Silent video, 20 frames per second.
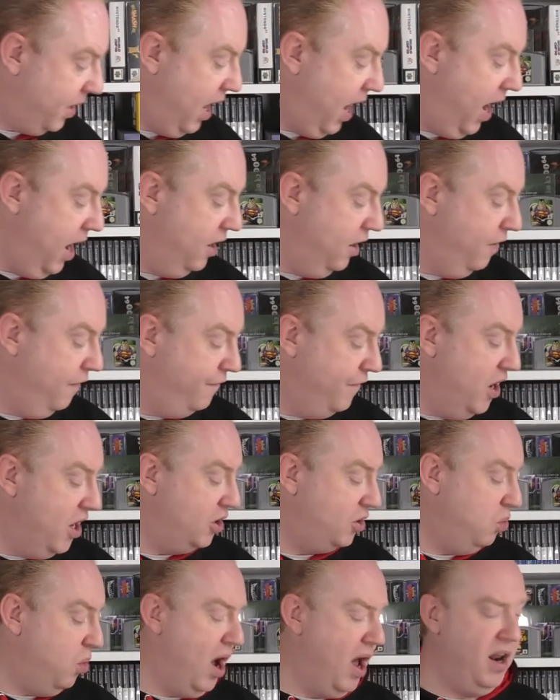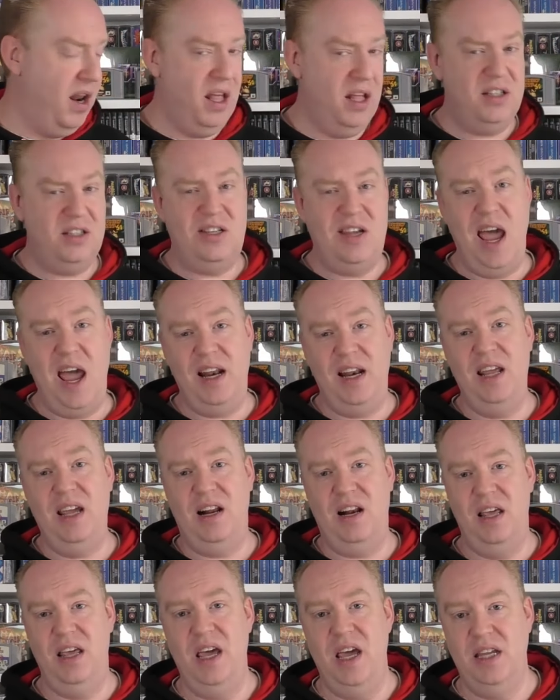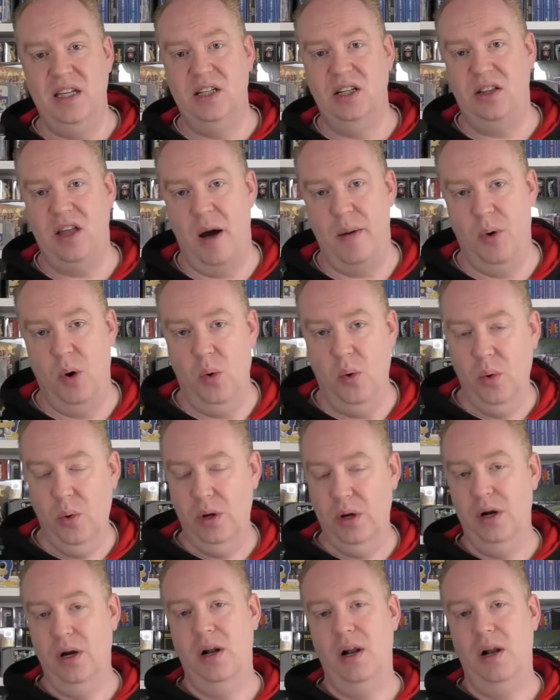And the first one technically is a double,